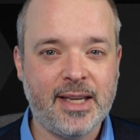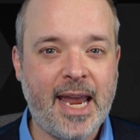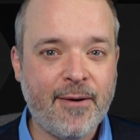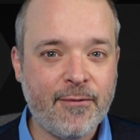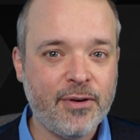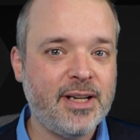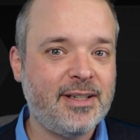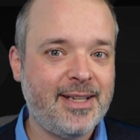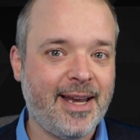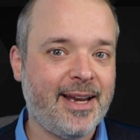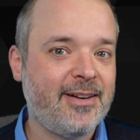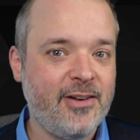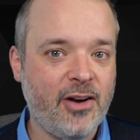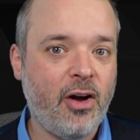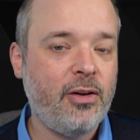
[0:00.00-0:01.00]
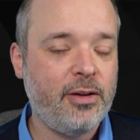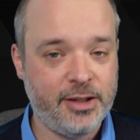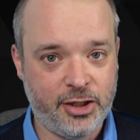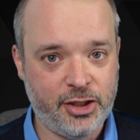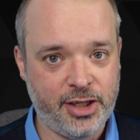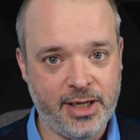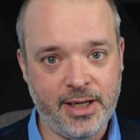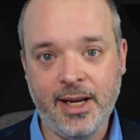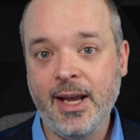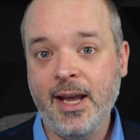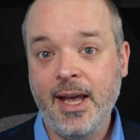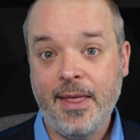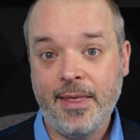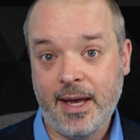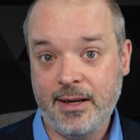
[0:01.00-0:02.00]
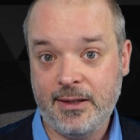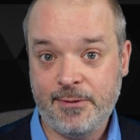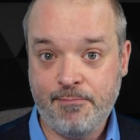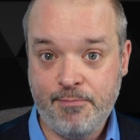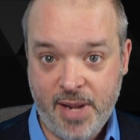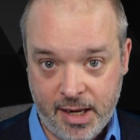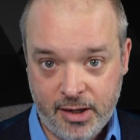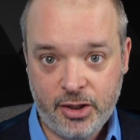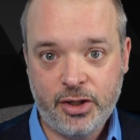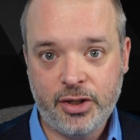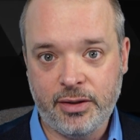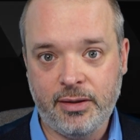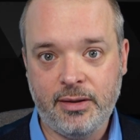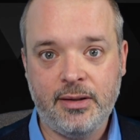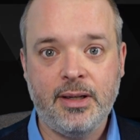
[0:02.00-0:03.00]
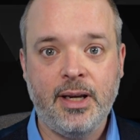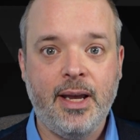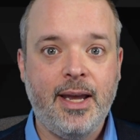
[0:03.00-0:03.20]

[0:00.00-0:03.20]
Every technology that is mentioned